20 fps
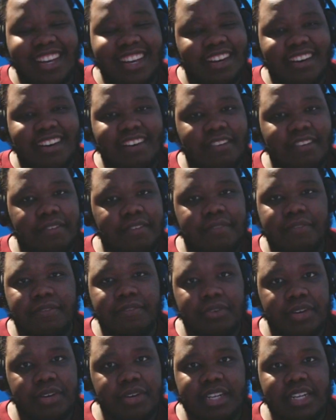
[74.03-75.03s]

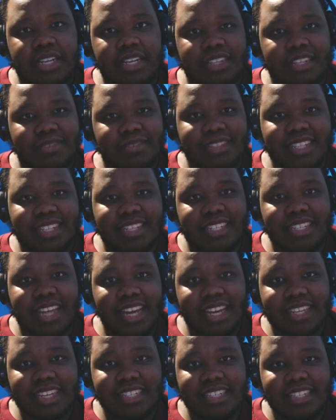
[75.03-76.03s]
avoid dealing with these
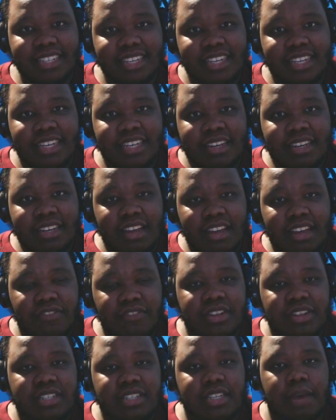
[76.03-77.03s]
guys as far
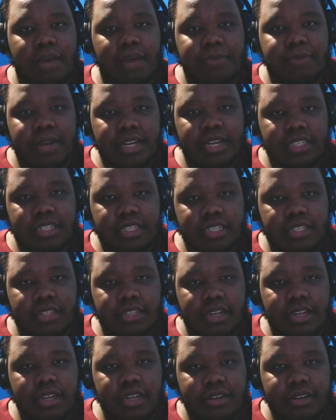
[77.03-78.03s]
as copyright is
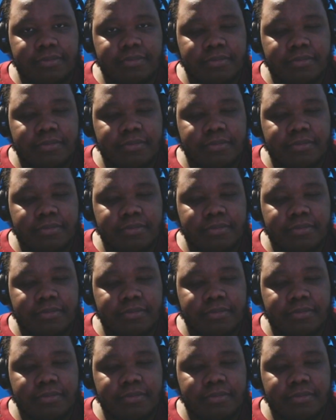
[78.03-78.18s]
concerned.